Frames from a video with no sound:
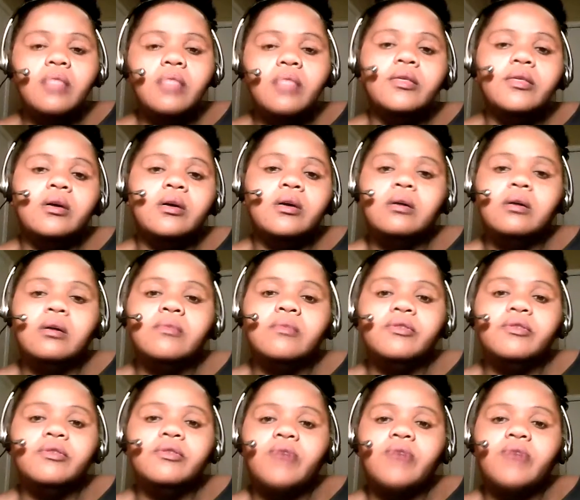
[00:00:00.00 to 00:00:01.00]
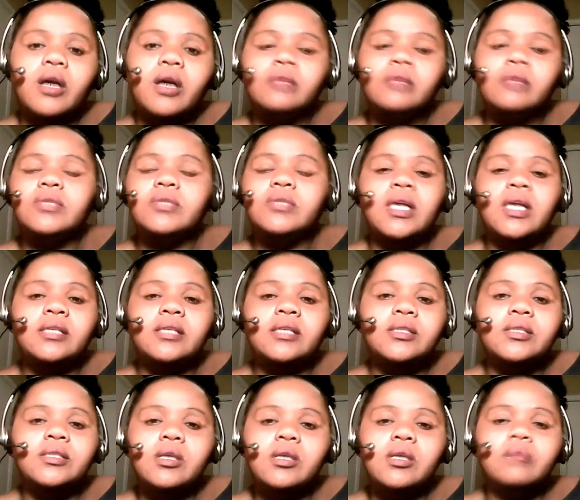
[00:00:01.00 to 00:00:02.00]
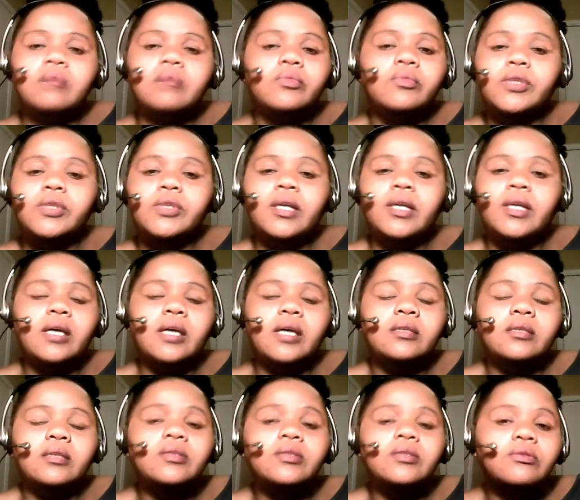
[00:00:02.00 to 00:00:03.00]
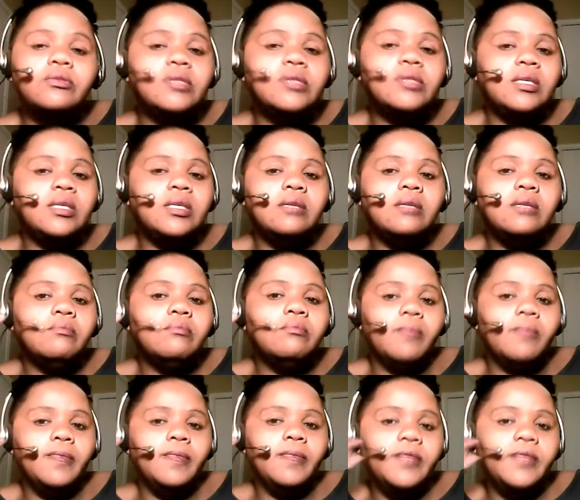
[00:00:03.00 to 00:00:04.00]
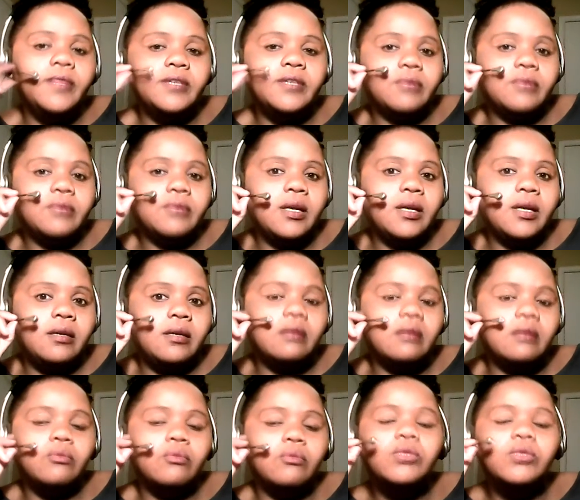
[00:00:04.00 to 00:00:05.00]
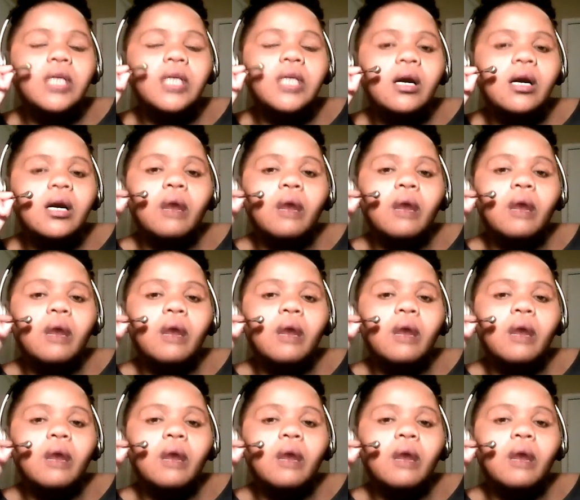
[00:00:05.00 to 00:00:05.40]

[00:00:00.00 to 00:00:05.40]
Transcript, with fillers: the um the volume was acting up and whatnot and you see this right here. We yeah, uh,